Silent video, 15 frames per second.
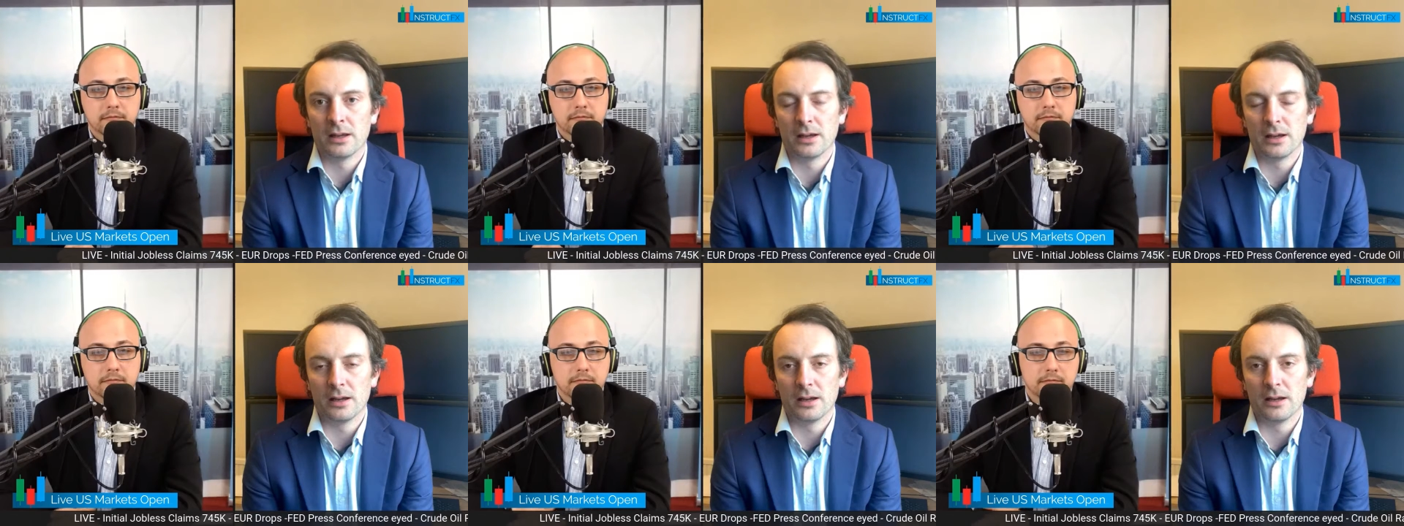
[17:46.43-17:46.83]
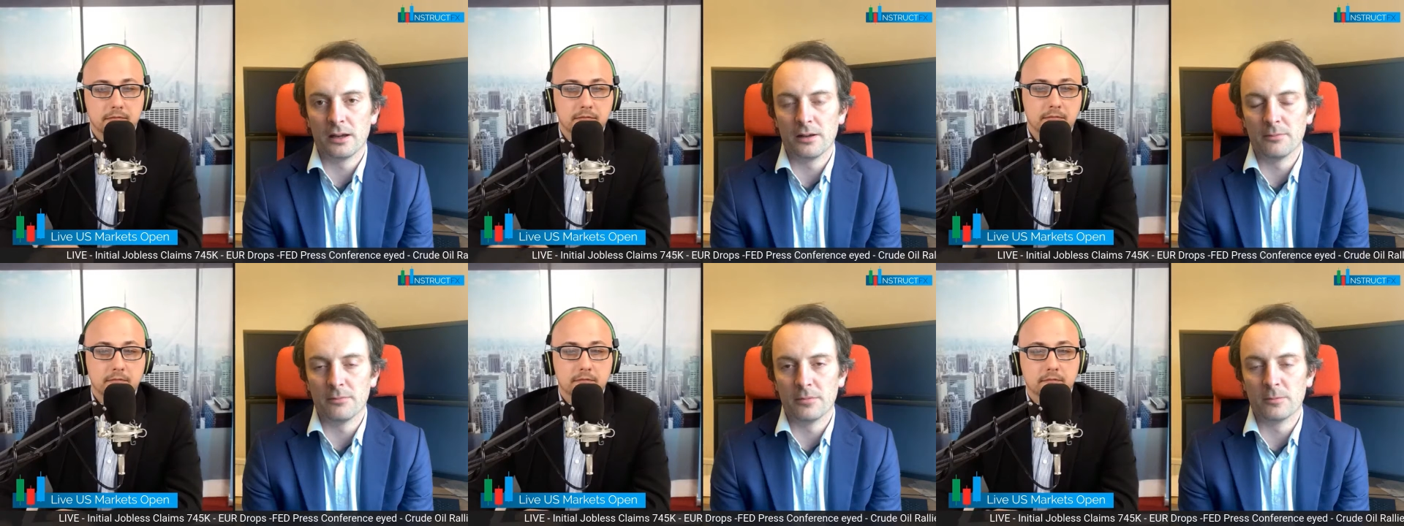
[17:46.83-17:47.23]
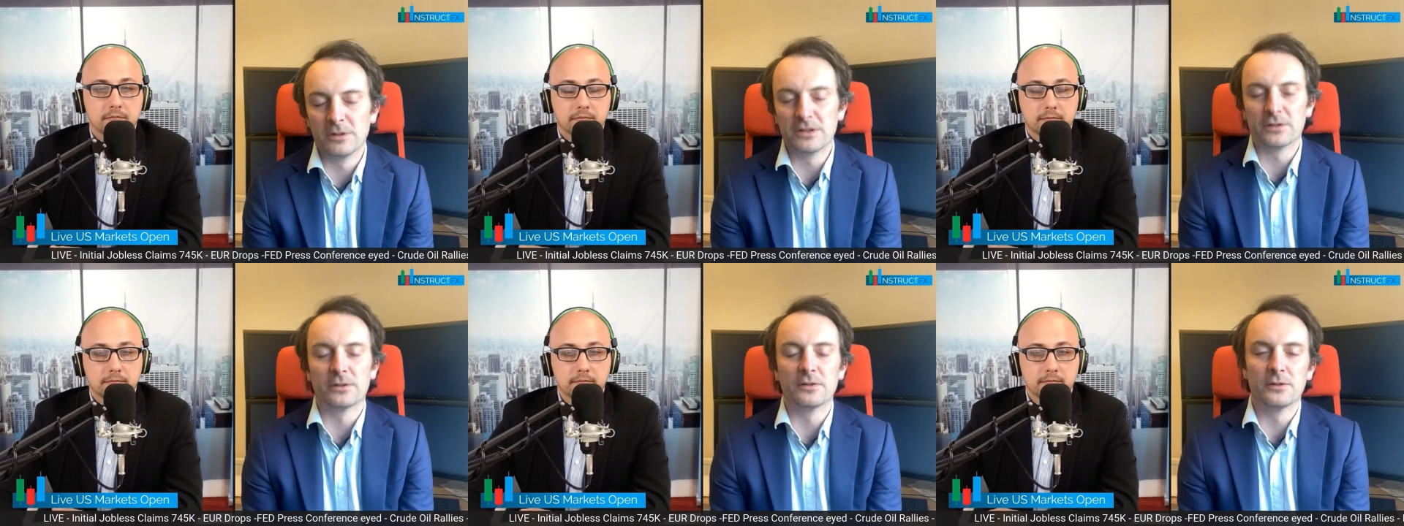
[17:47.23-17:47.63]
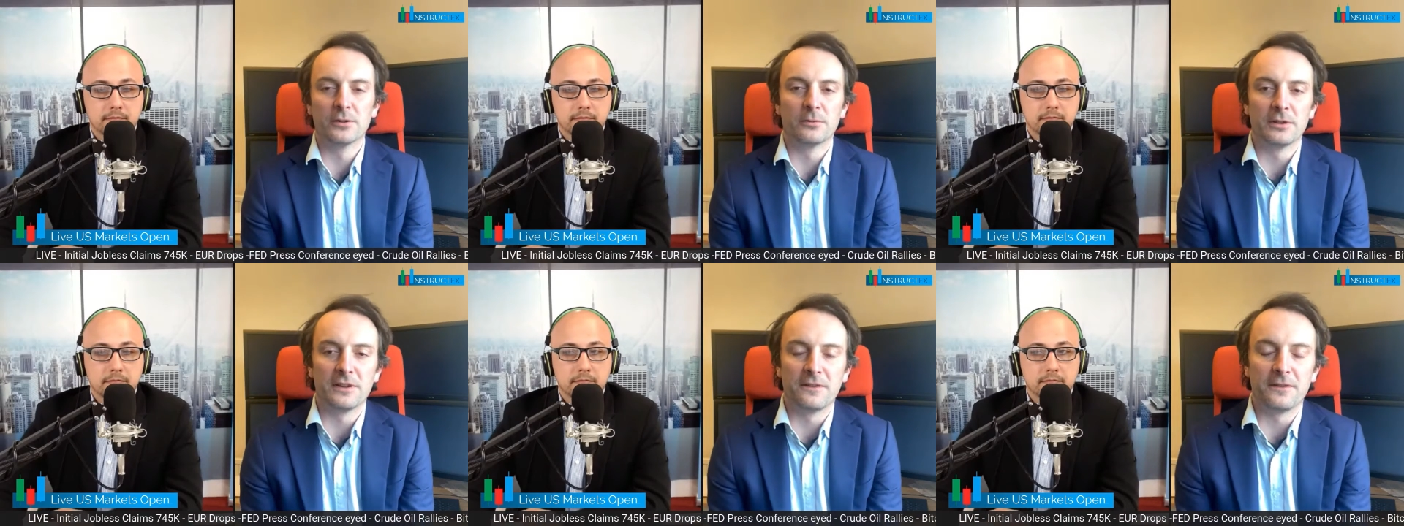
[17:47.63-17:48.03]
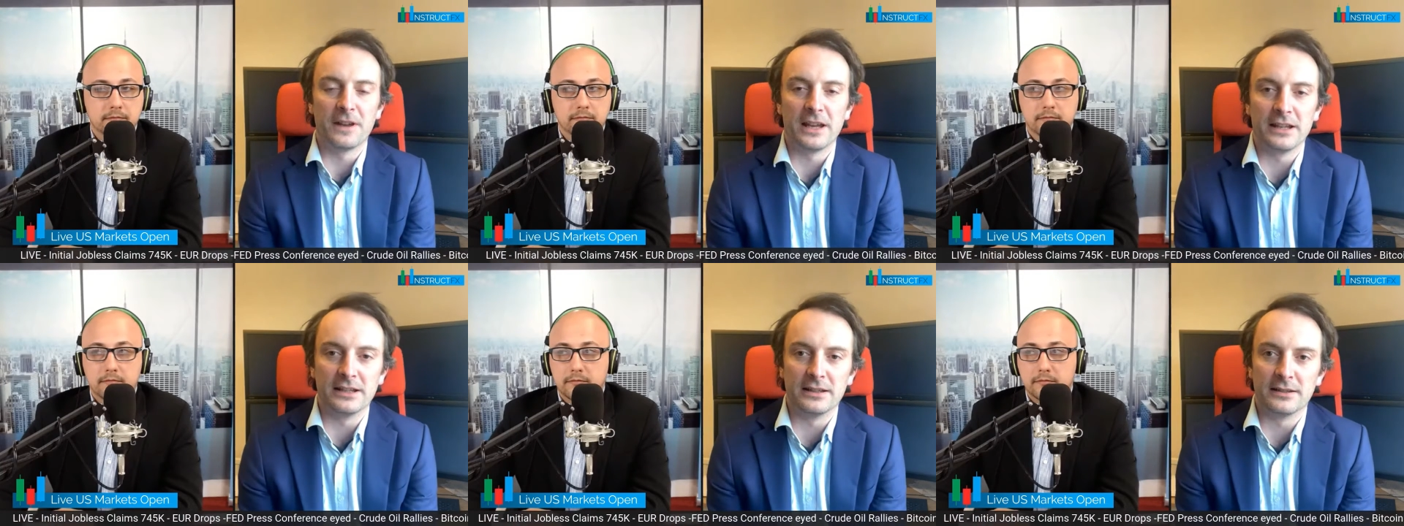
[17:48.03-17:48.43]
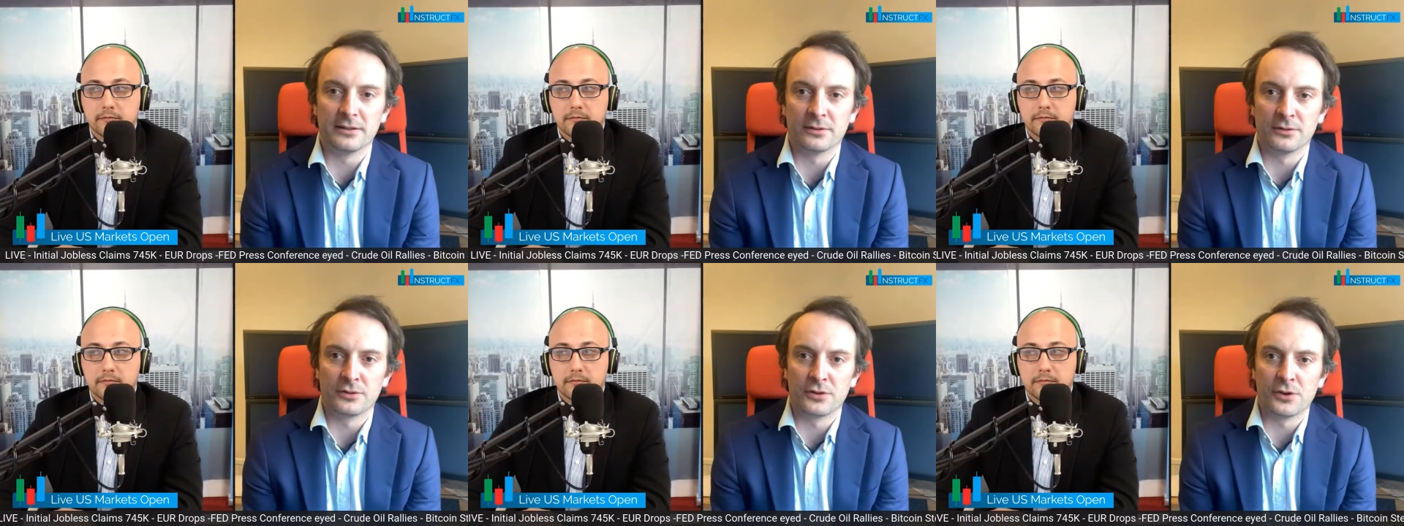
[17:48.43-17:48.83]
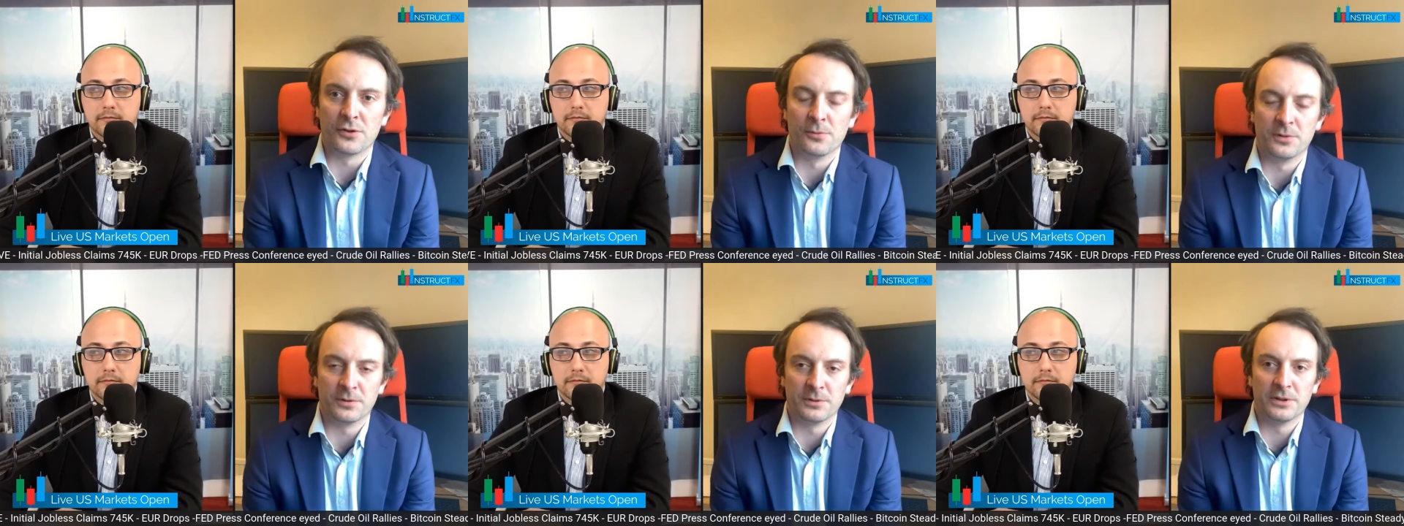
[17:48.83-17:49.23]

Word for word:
Speaker 1: um, we sort of know where the Fed is on jobs.